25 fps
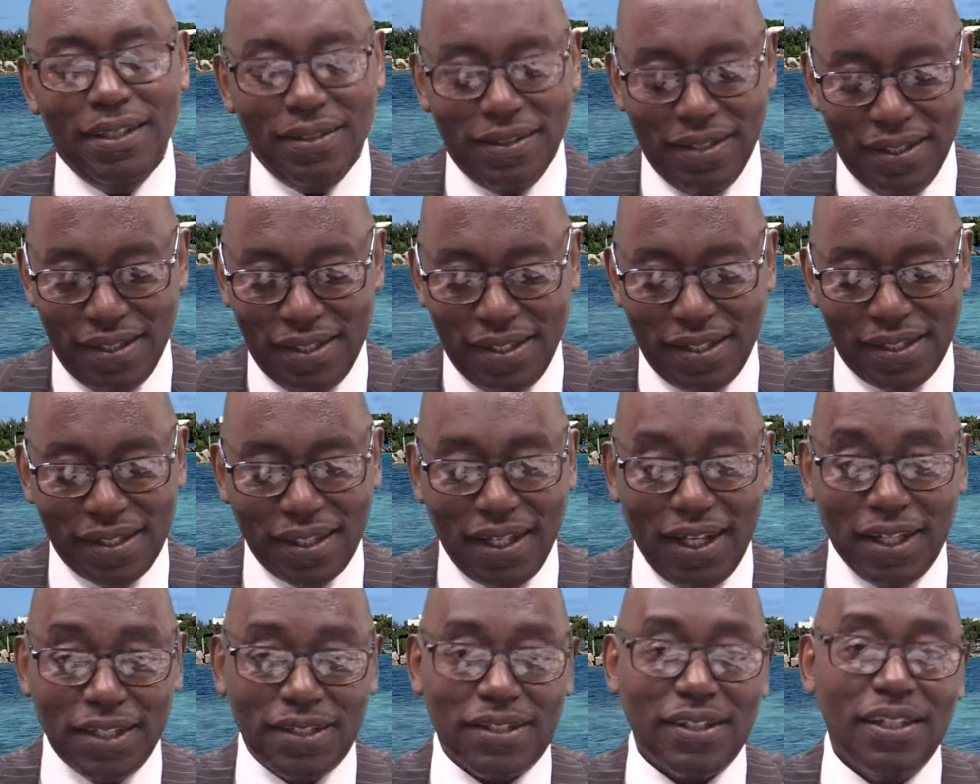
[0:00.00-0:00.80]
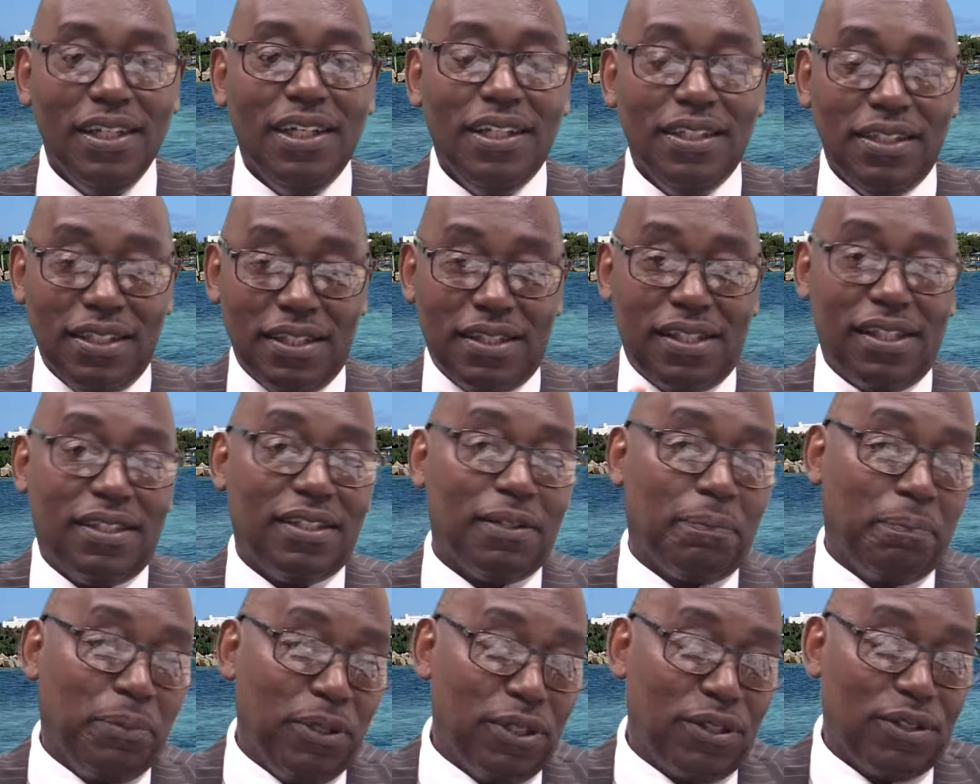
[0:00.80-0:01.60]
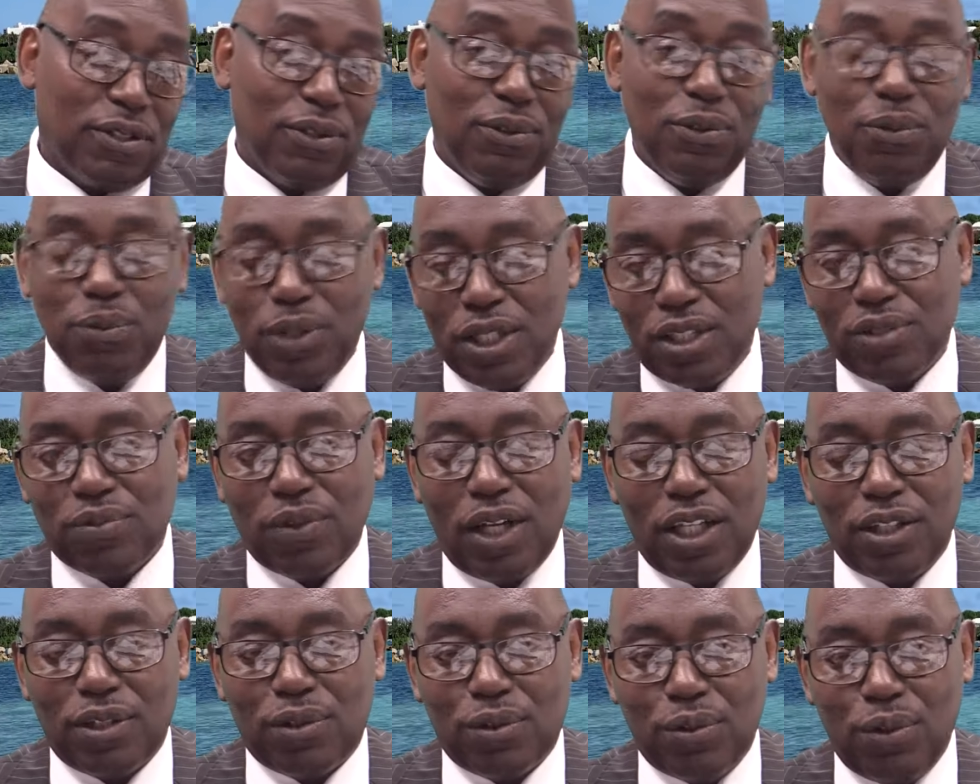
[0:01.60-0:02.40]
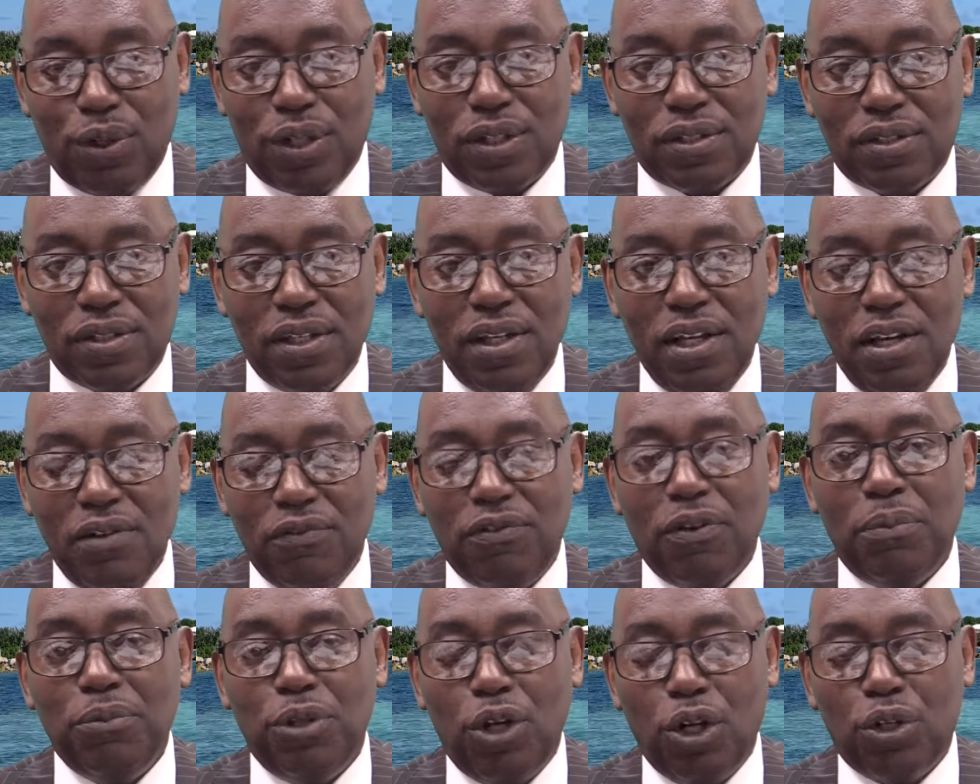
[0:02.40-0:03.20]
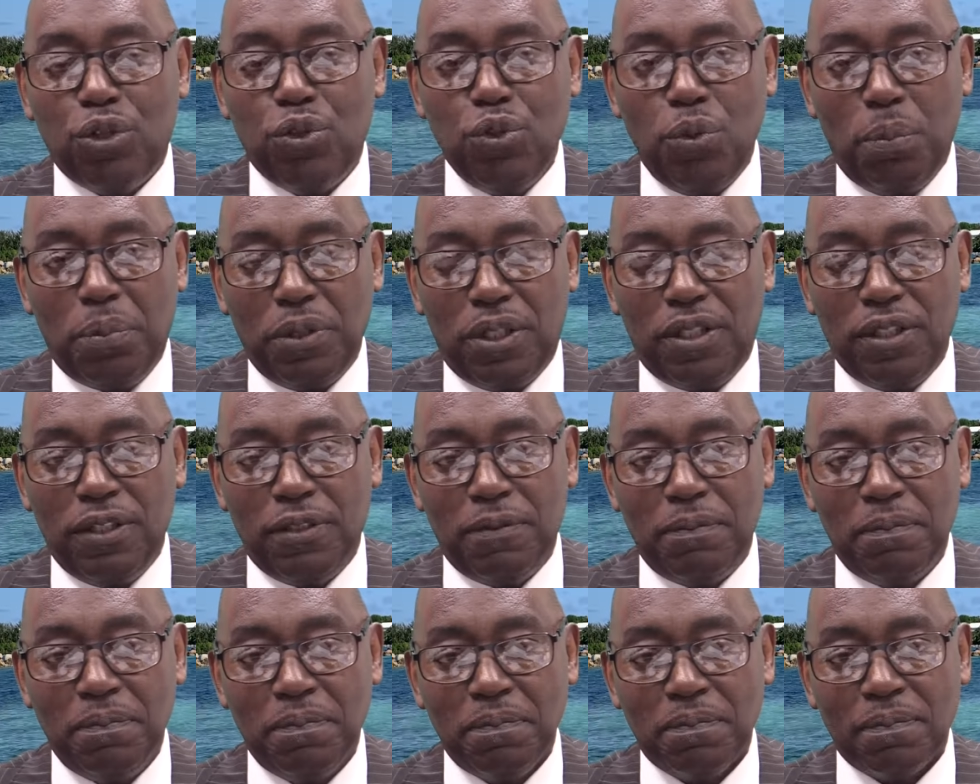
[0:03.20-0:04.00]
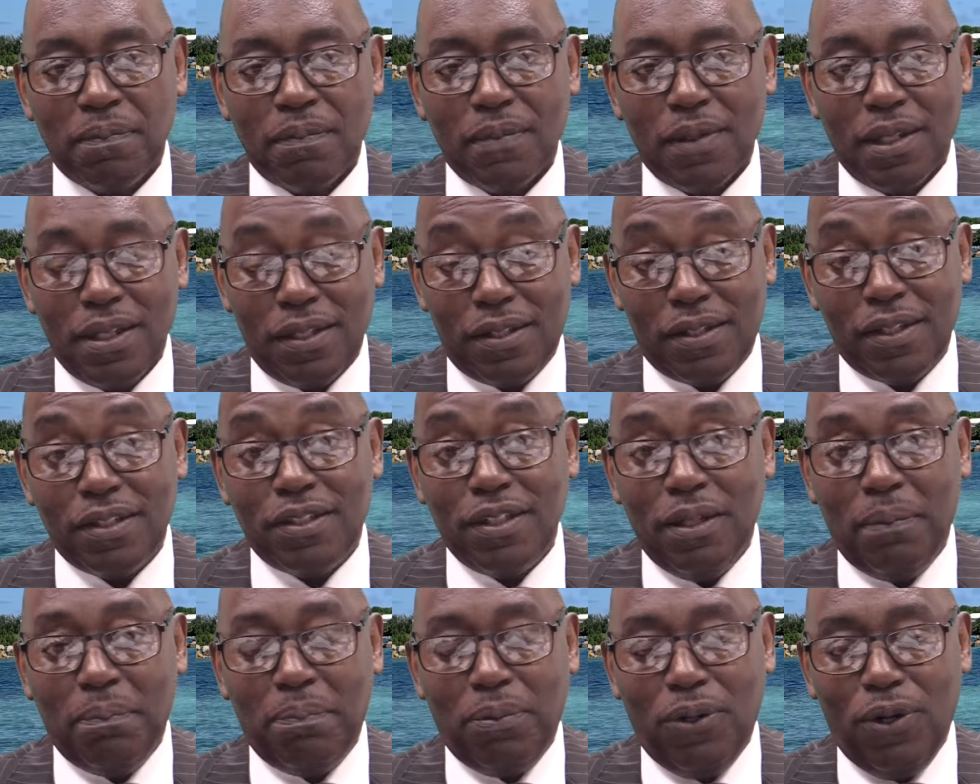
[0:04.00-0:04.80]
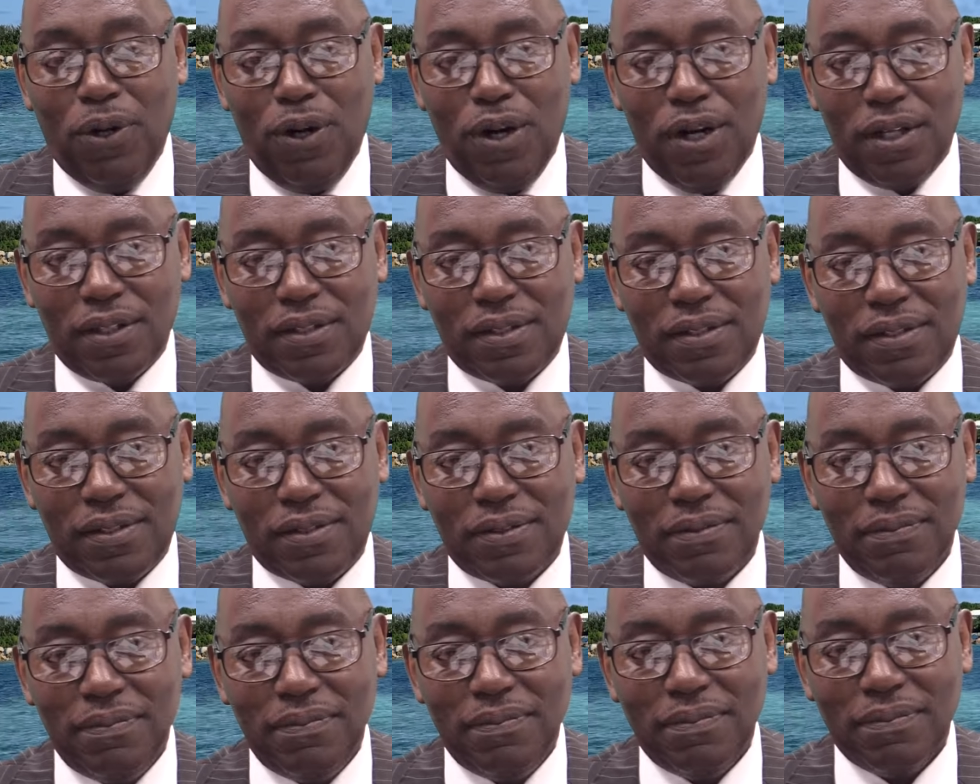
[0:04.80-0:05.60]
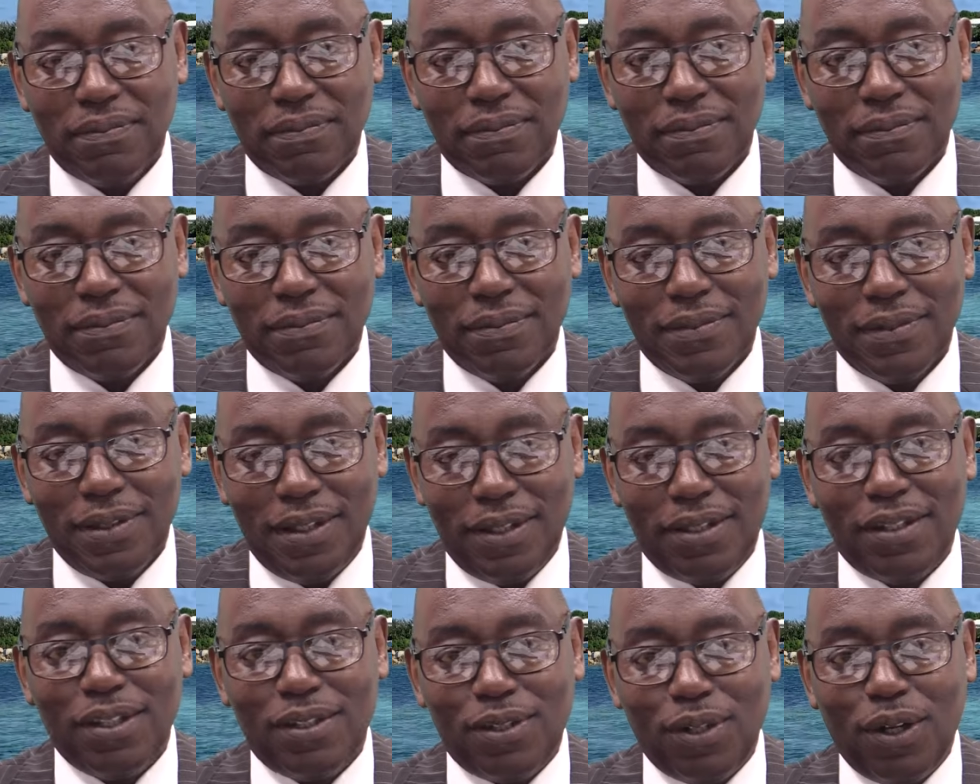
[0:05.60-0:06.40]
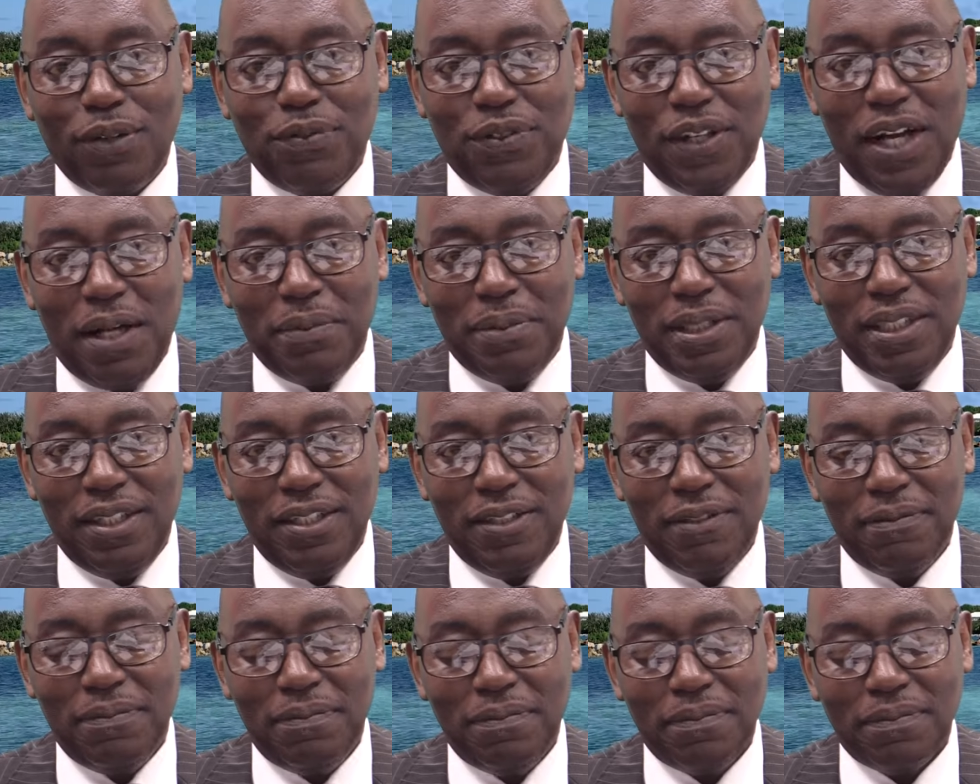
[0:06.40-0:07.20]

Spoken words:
this is us, this is the person who works right across from your cubicle, this is your boss, this is your family.